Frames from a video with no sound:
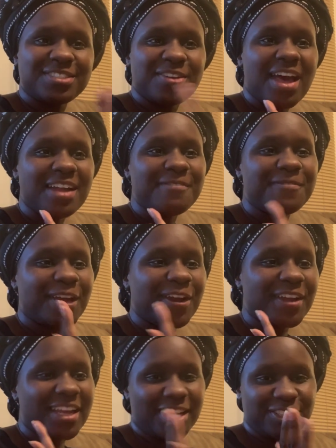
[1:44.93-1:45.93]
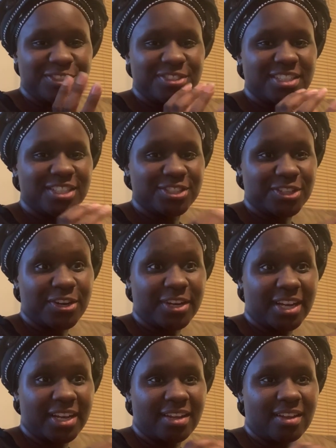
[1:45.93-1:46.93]
So I had a very interesting
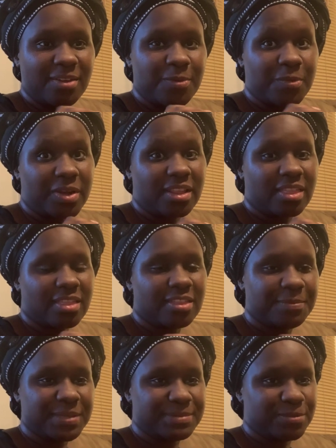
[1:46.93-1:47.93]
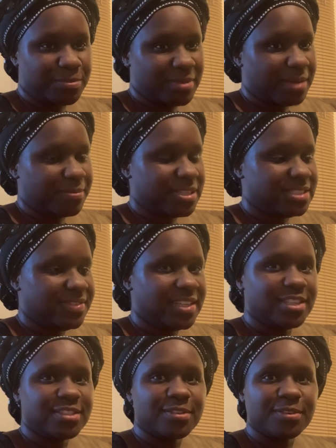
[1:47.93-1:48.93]
journey with the Pittsburgh Black
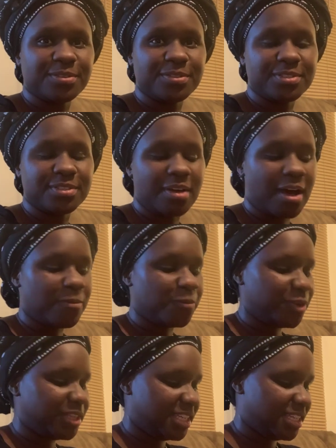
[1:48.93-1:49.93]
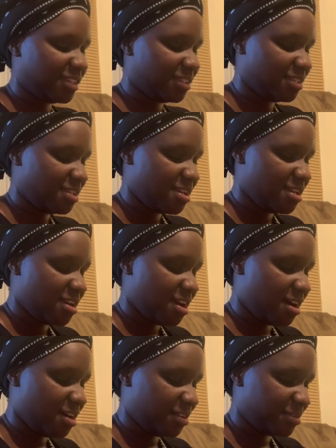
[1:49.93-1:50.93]
Breastfeeding Circle. So I'm really
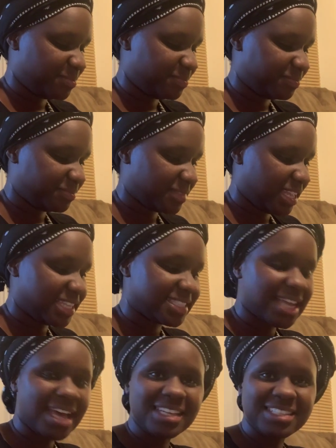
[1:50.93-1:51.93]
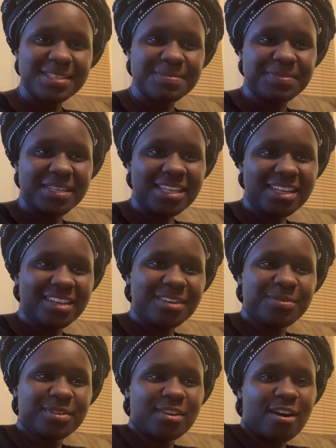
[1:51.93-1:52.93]
excited to be here
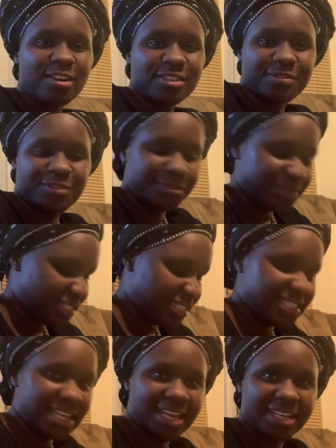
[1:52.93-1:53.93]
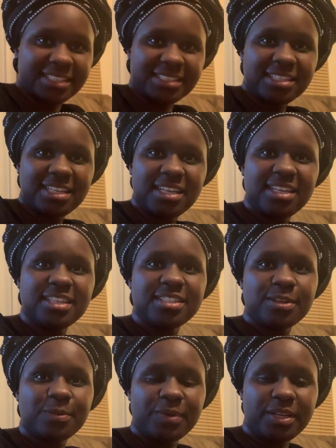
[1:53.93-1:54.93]
with all of you today.
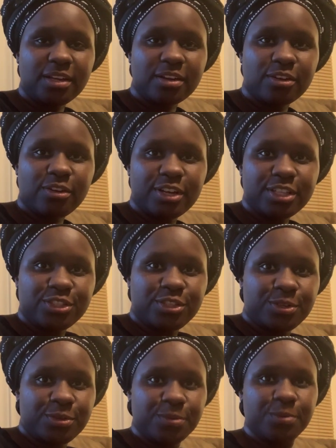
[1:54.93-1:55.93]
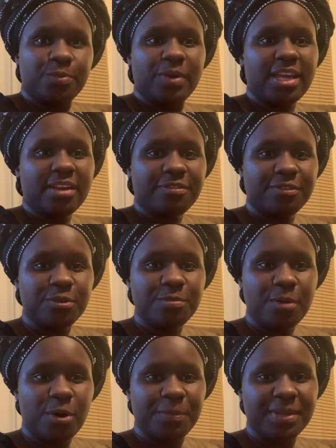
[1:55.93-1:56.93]
So we are going to wait a few
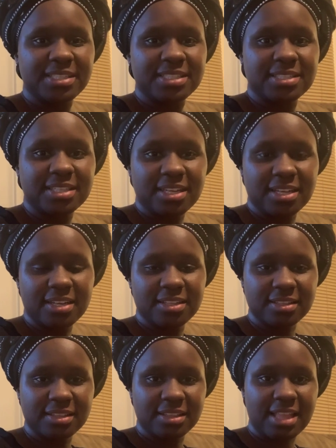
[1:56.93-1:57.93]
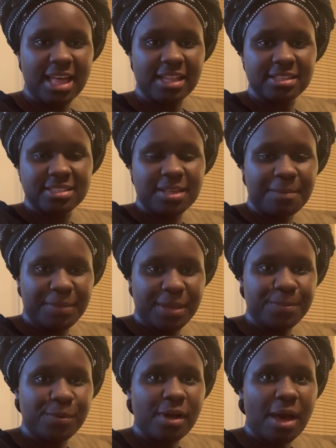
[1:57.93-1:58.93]
moments to let some
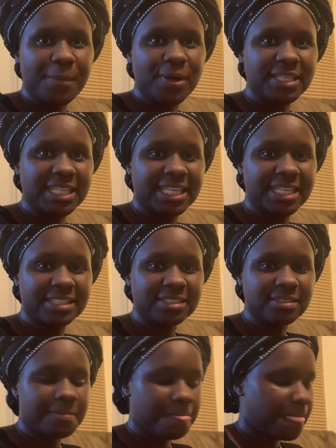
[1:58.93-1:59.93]
people come on in.